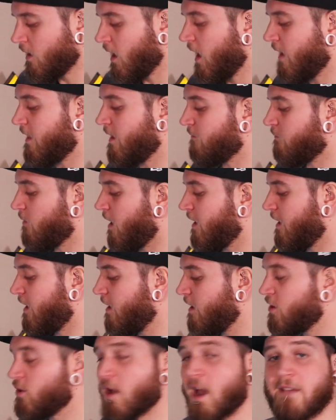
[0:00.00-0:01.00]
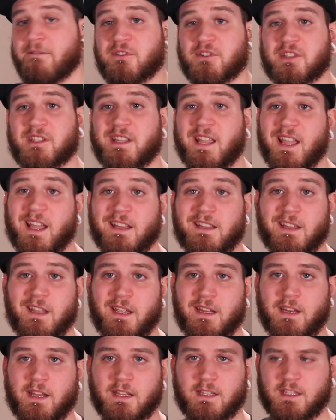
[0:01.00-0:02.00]
And then right here you have your stand,
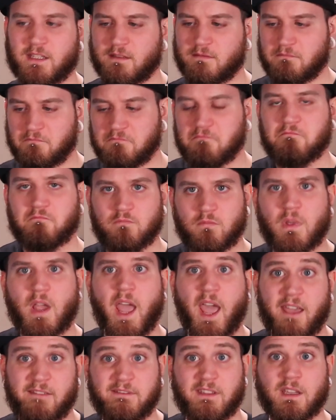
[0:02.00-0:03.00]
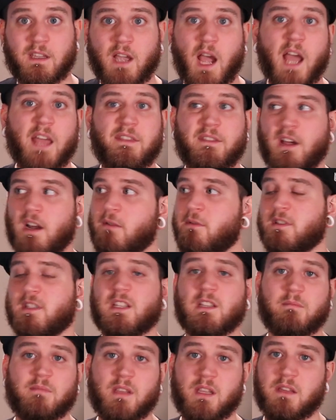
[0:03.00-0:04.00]
and it's heavy. I thought it was
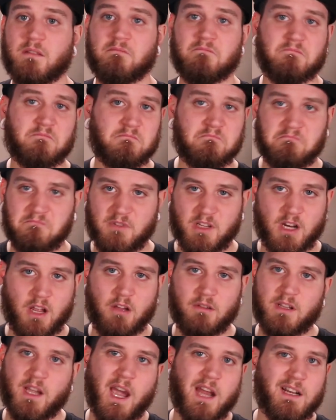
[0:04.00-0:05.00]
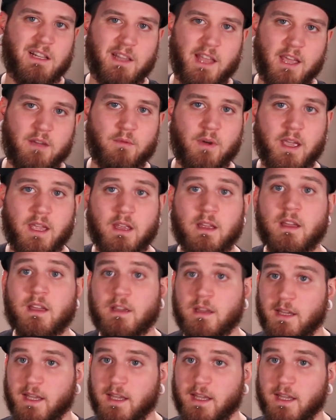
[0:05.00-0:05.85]
going to be, you know, kind of lightweight.